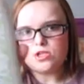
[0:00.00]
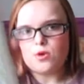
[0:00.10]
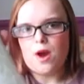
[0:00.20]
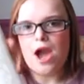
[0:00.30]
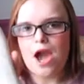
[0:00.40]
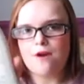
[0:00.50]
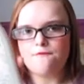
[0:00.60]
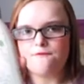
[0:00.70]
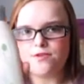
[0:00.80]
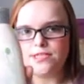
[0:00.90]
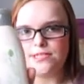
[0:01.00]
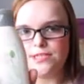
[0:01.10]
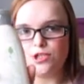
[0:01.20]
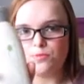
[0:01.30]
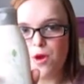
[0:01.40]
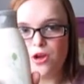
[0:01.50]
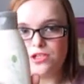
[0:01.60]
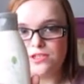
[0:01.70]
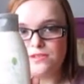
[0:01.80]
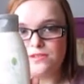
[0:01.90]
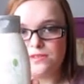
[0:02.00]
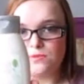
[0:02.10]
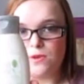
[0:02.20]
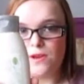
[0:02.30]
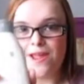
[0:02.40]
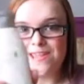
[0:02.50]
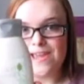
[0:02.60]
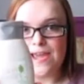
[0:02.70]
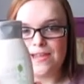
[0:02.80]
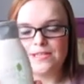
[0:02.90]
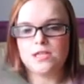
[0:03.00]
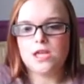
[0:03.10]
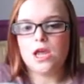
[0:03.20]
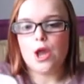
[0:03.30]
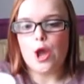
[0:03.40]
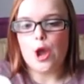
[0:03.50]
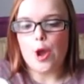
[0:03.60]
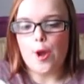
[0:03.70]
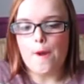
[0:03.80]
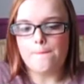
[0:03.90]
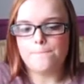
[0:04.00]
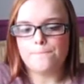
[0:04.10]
so I have recently just purchased this one again. I